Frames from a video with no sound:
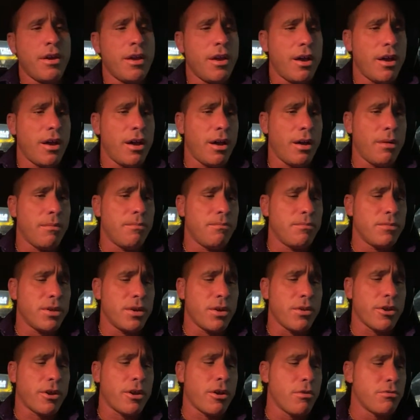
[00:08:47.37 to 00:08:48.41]

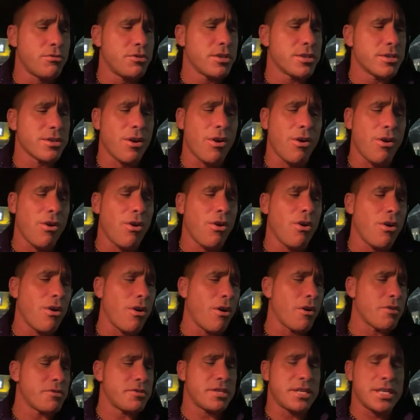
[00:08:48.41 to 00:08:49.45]
The coaches all
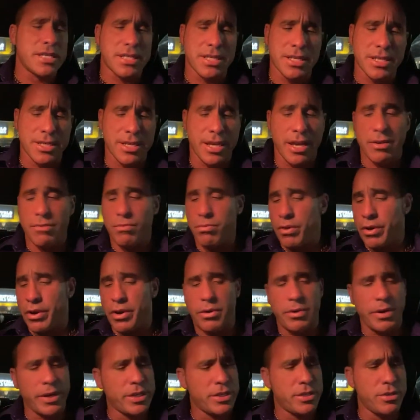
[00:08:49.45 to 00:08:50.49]
offseason said, we're
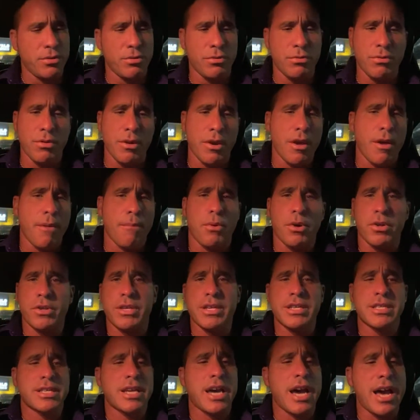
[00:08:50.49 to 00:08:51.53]
going to put
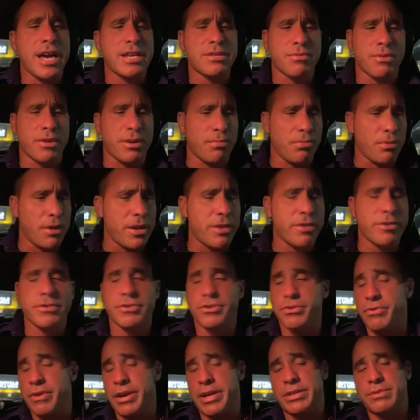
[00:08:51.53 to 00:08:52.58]
these guys, we're going to play their
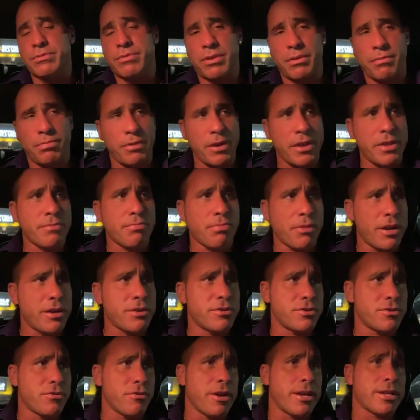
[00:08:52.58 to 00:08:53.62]
strengths. We're going to play the players'
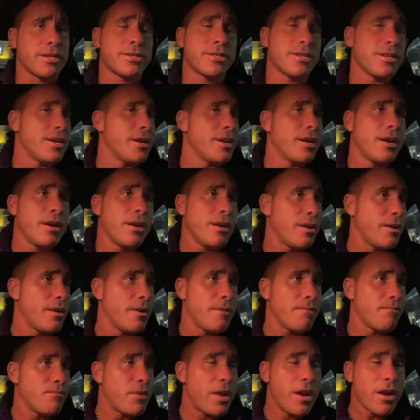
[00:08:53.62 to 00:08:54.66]
strengths.
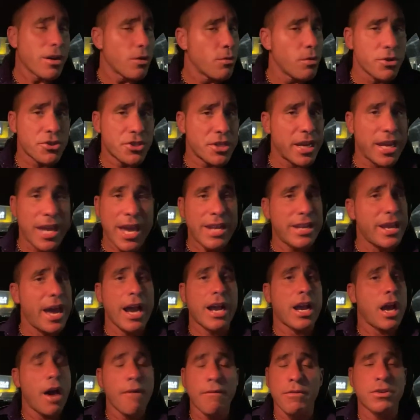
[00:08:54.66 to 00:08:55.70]
Eric Wilson cannot
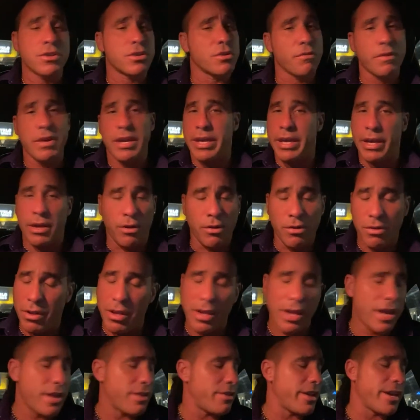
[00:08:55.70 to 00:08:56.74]
cover Tyreek Hill.
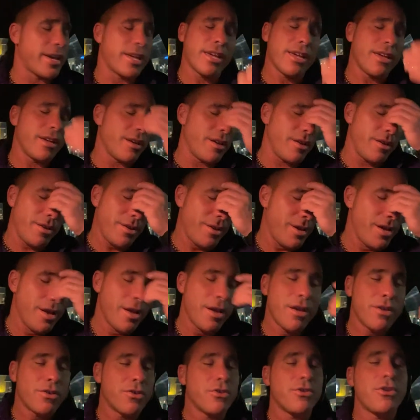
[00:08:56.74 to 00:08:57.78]

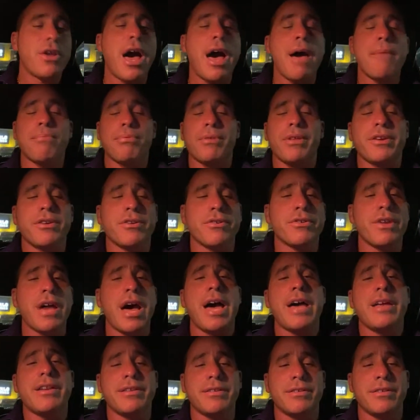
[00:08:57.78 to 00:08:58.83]
You're
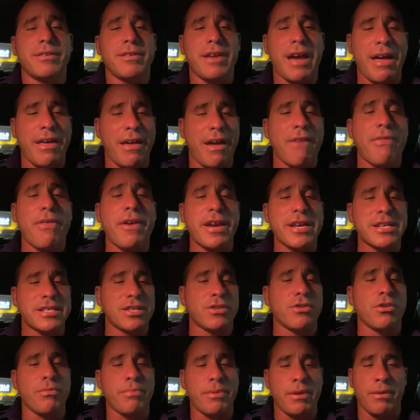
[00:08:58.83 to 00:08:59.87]
not, I think it's
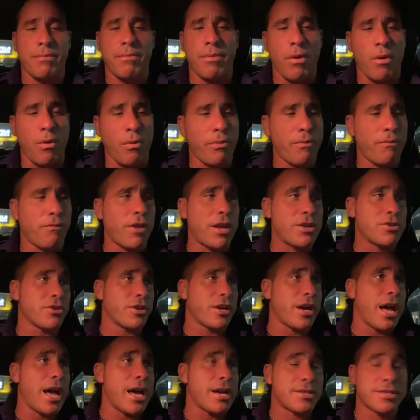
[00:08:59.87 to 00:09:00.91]
a little bit of both.
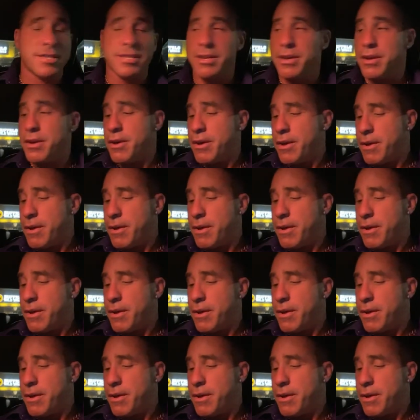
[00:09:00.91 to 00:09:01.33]
Fletcher Cox,